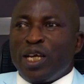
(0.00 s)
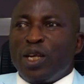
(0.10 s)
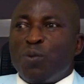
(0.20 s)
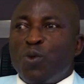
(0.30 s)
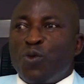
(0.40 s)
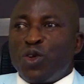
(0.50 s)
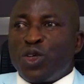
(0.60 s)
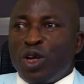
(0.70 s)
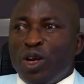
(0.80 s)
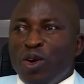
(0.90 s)
the
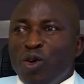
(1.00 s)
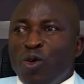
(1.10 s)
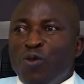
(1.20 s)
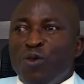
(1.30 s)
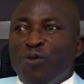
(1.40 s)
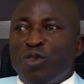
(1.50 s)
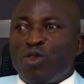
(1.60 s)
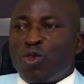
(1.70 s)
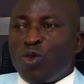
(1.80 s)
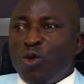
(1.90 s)
provision of
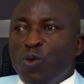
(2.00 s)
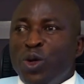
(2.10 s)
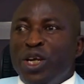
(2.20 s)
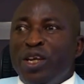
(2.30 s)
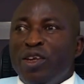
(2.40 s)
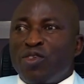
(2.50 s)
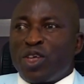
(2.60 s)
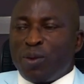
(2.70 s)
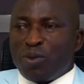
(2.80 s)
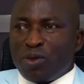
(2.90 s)
infrastructure within the
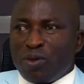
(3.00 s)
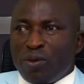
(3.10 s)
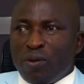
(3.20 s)
schemes.